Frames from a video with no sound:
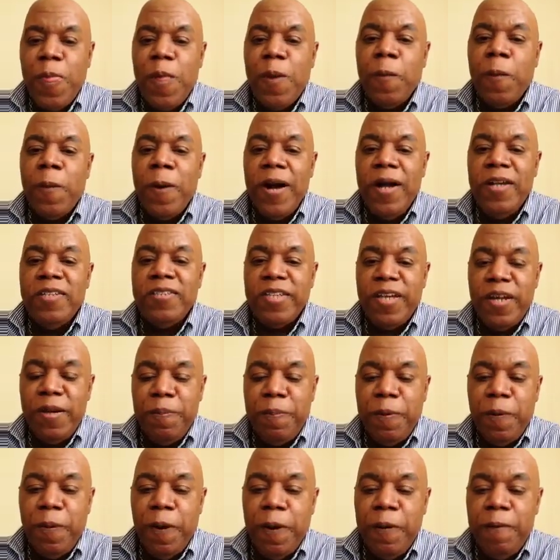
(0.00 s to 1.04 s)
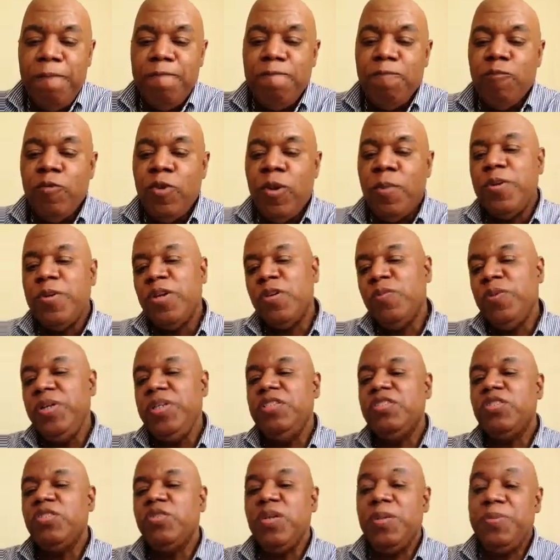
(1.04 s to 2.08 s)
Why is that important? Well, I'm going to read
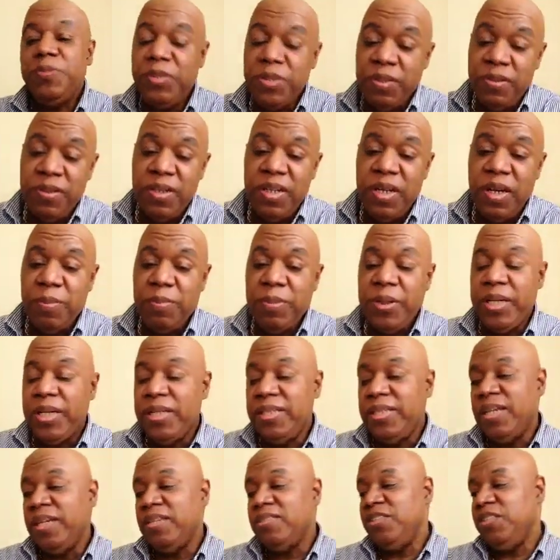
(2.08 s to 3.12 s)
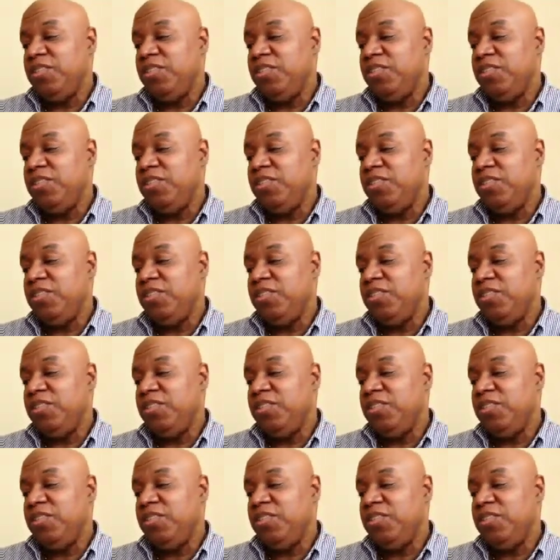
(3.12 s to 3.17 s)
the scripture and then I'll break it down to